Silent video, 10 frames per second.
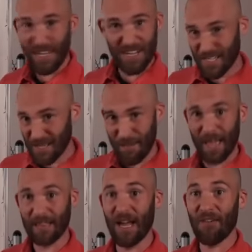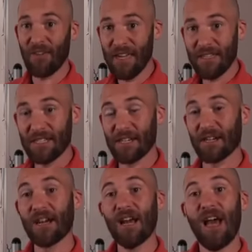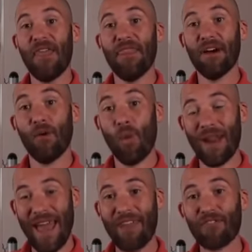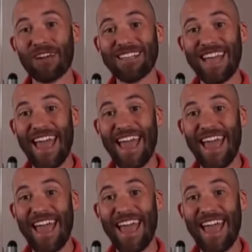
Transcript: just to make life easier, whatever is